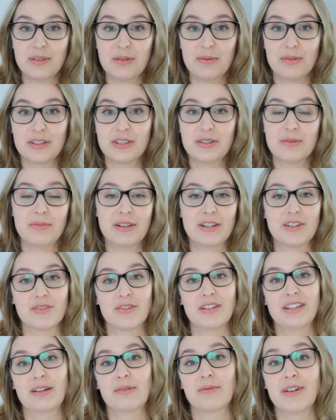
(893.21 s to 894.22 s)
we want to make
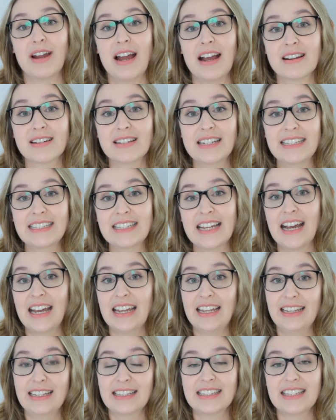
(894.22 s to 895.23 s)
sure that we're actually
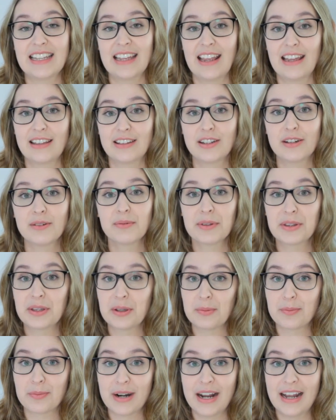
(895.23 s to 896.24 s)
tying it together with
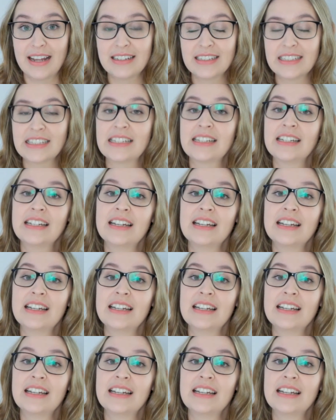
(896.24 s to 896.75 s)
their brand